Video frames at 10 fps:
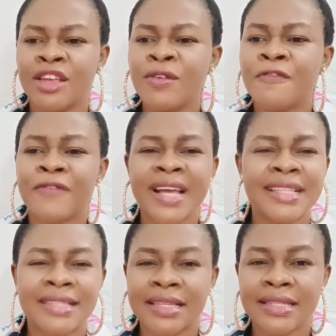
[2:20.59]
you
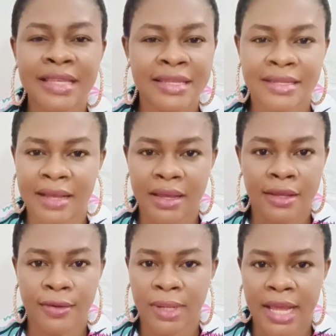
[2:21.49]
find things easier
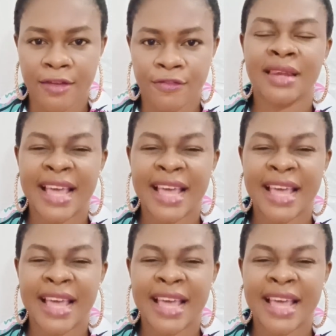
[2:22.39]
in your life.